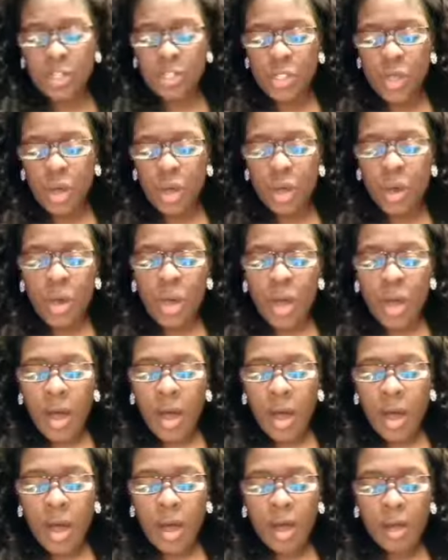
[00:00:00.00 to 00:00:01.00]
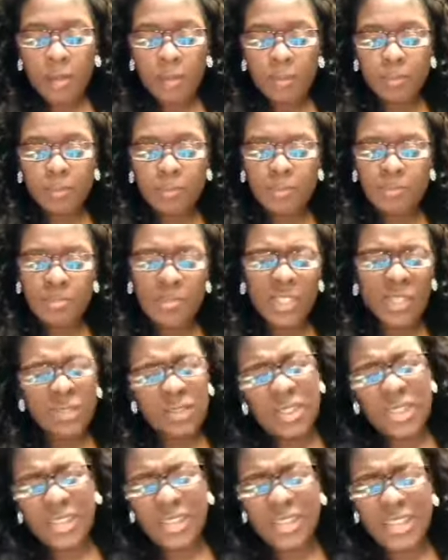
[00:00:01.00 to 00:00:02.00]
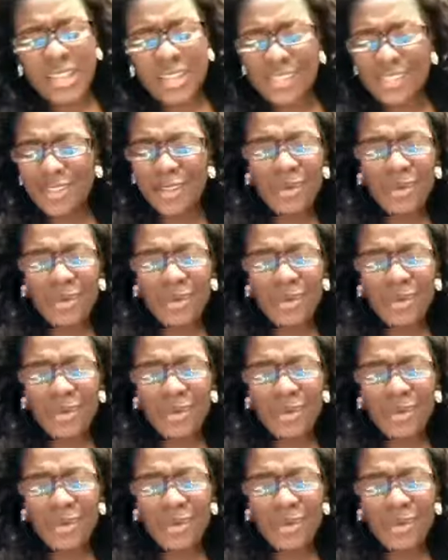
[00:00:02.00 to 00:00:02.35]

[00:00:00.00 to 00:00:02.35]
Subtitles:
So don't think that.